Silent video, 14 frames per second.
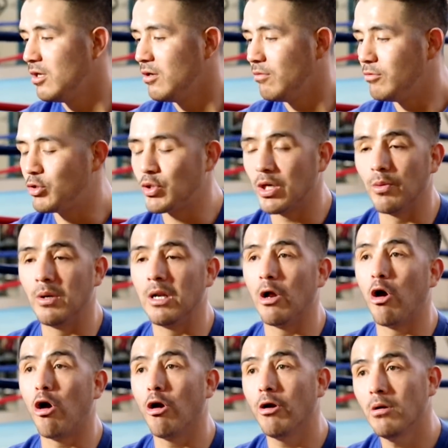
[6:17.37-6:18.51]
We're training really
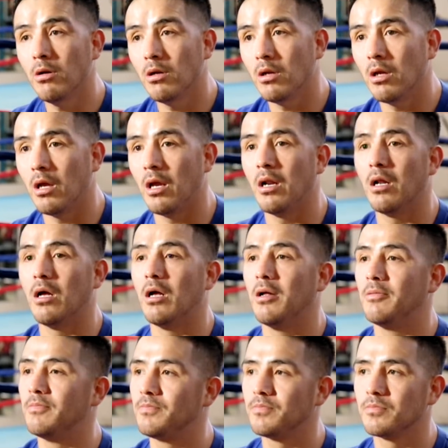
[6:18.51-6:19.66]
hard, and
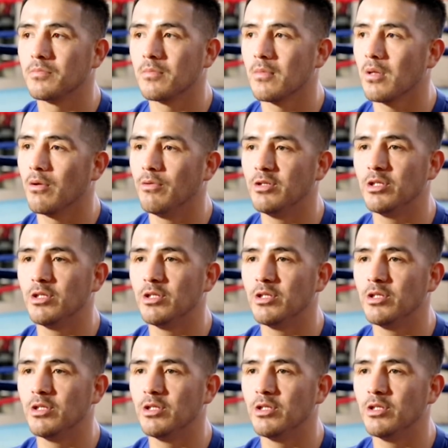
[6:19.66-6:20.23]
we're